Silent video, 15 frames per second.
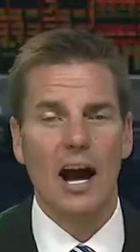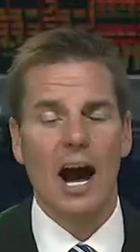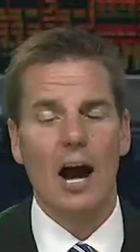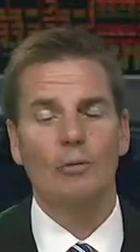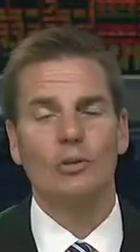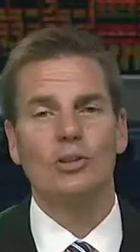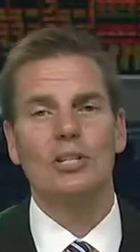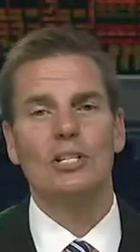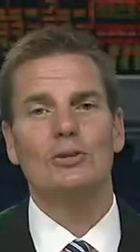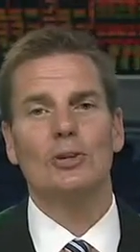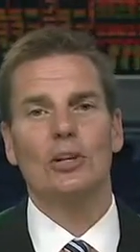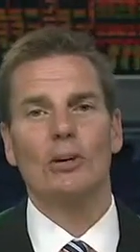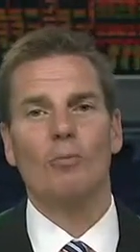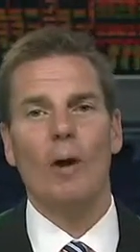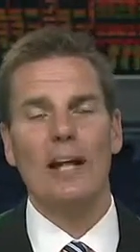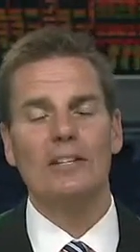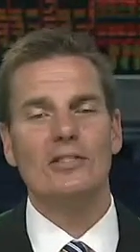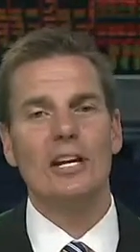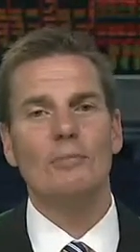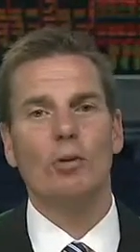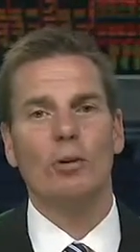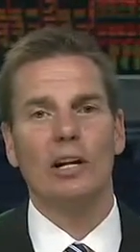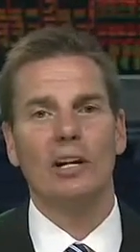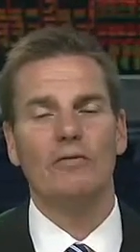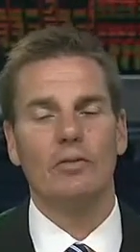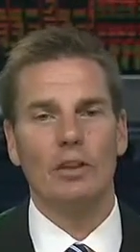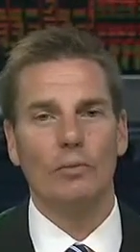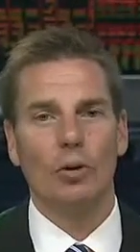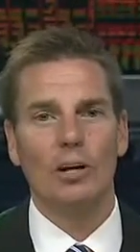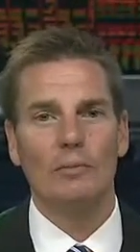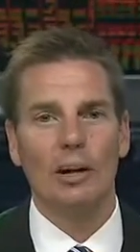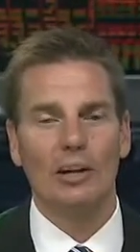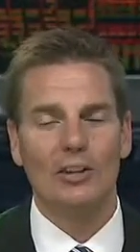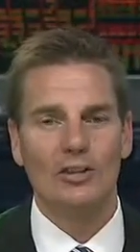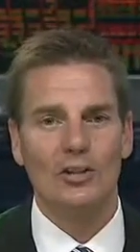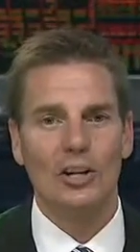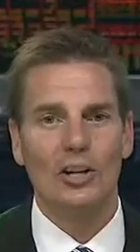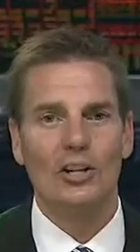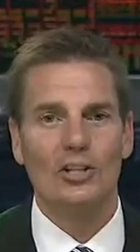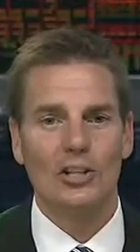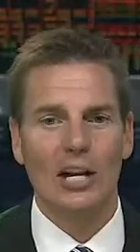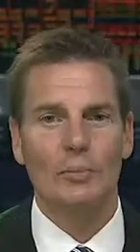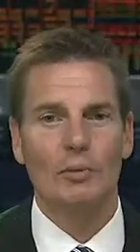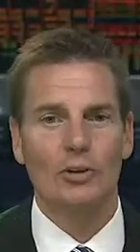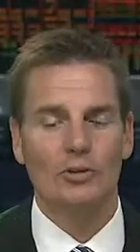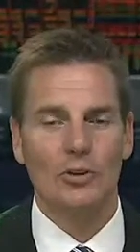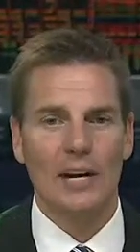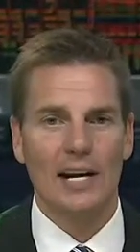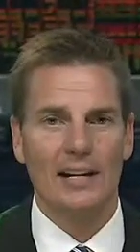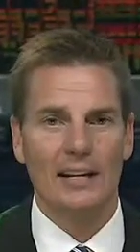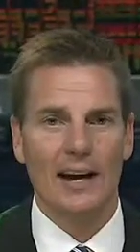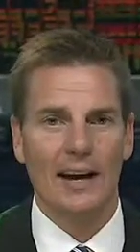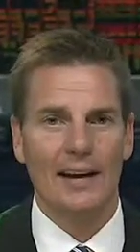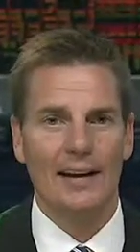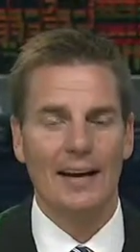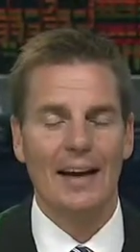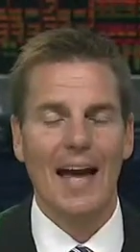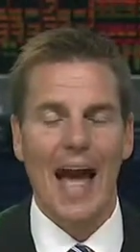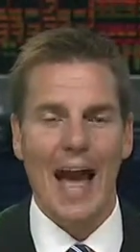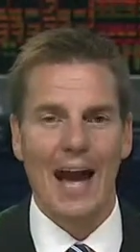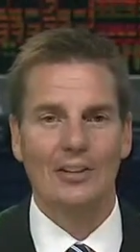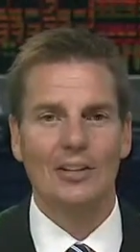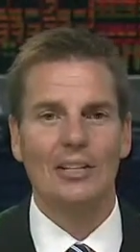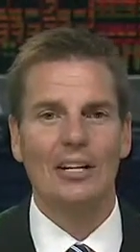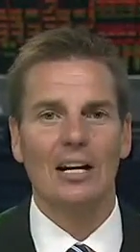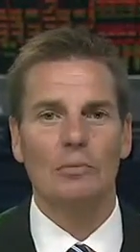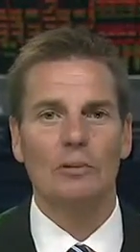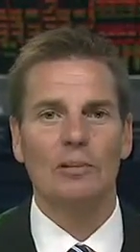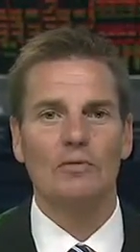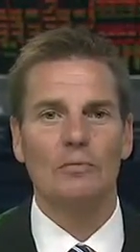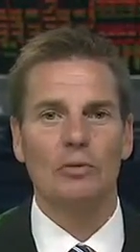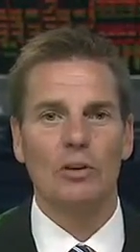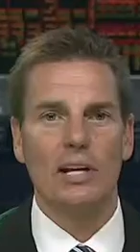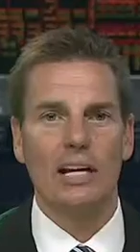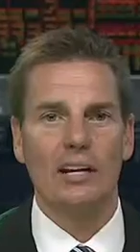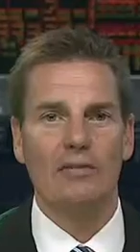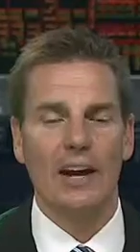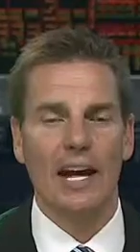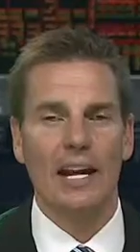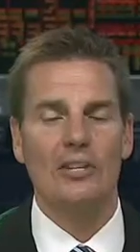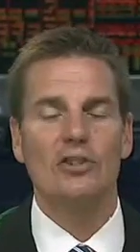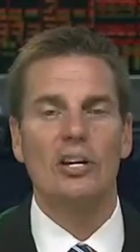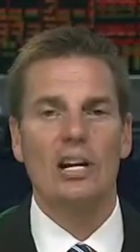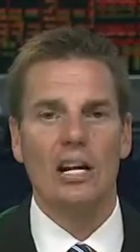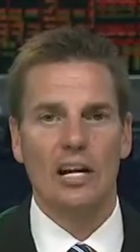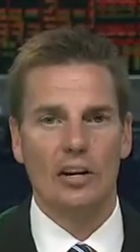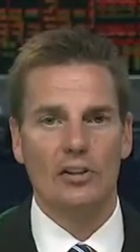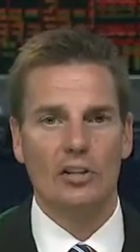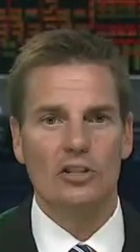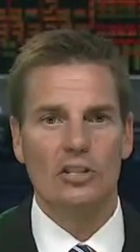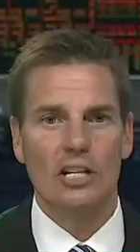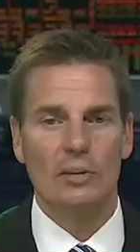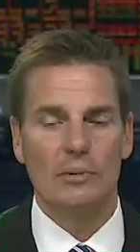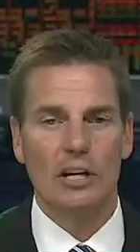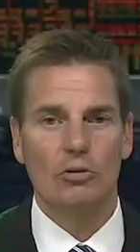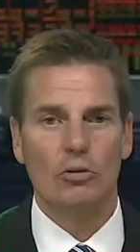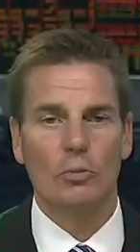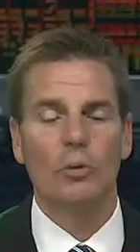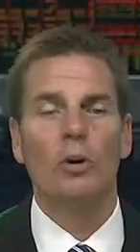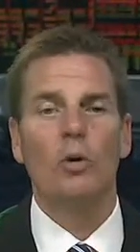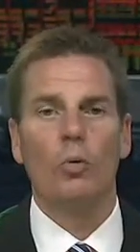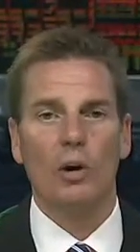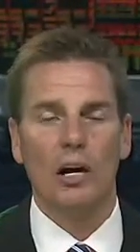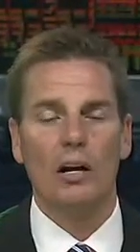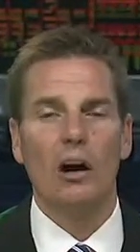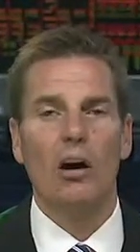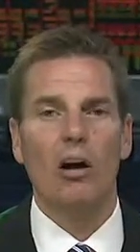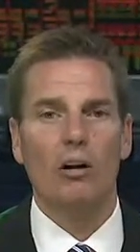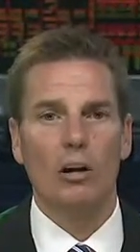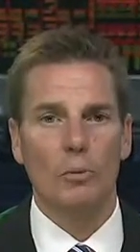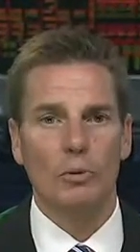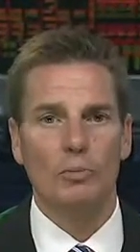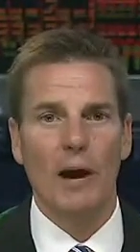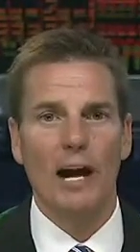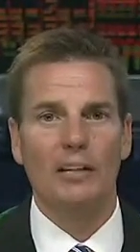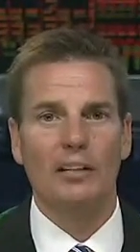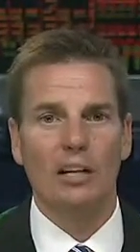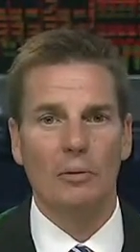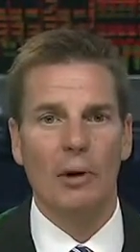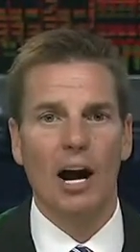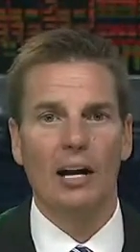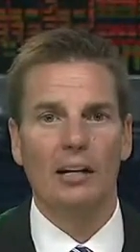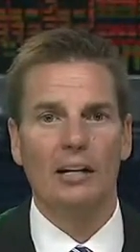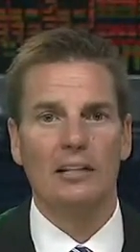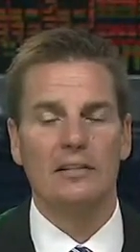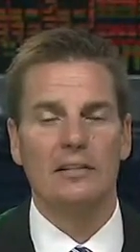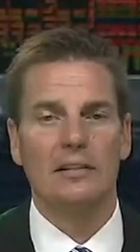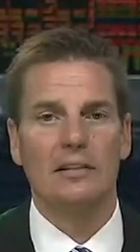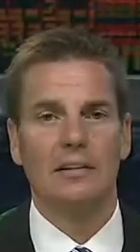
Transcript: I will see you early Wednesday morning for the Morning Market Stir to set up your trading day. Alan Nuckman from Trading Advantage here at the CME Group, where it all comes back to commodities.